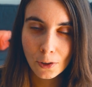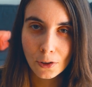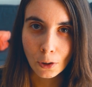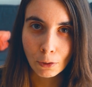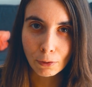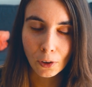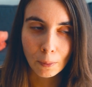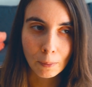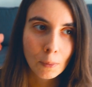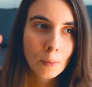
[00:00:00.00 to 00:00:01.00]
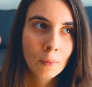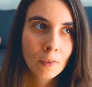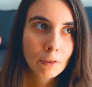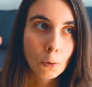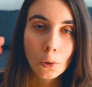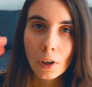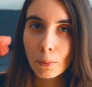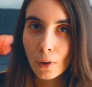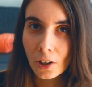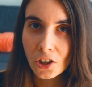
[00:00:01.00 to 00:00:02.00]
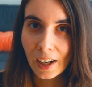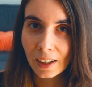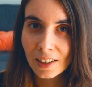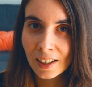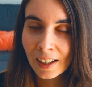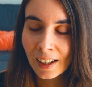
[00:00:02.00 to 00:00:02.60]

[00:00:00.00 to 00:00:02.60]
So for a project